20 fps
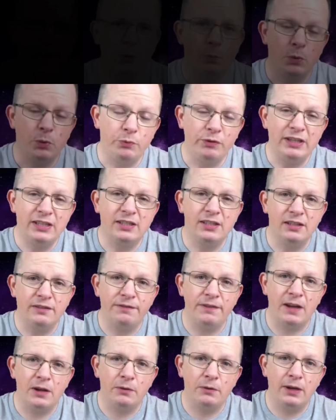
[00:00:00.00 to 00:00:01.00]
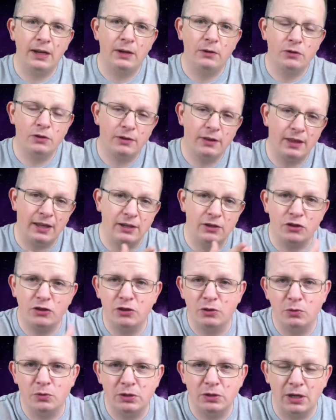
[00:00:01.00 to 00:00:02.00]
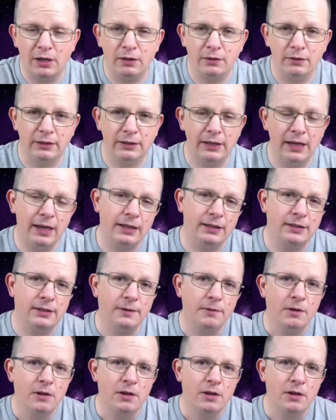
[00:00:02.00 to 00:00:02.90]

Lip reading: We recently found out, thanks to Dial the Gate,